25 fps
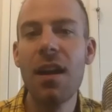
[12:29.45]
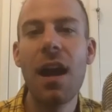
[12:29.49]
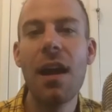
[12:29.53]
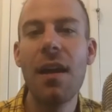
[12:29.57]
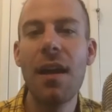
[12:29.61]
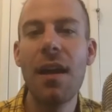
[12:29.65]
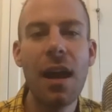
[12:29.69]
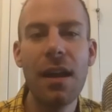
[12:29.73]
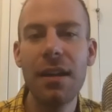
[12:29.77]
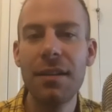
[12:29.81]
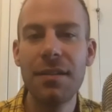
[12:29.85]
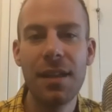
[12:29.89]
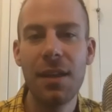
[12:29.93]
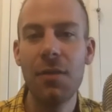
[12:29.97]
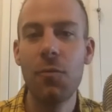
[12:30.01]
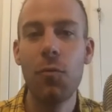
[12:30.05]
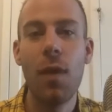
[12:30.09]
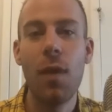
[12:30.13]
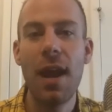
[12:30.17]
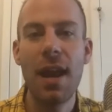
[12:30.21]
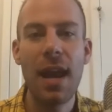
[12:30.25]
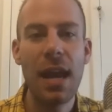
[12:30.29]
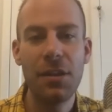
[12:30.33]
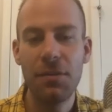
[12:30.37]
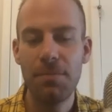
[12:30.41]
I didn't say
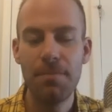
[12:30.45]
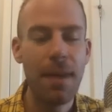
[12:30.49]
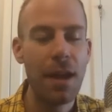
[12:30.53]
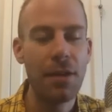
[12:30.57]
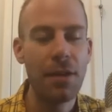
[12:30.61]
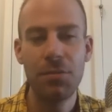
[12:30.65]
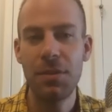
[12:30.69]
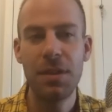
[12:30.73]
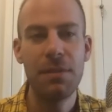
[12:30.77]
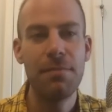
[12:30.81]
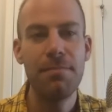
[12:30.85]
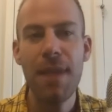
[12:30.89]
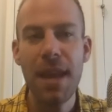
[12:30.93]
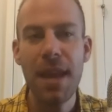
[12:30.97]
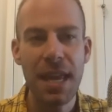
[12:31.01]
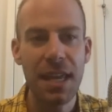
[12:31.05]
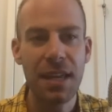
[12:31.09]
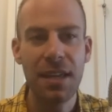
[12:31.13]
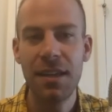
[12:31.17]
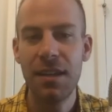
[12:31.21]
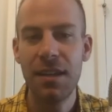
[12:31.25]
win. I just said make.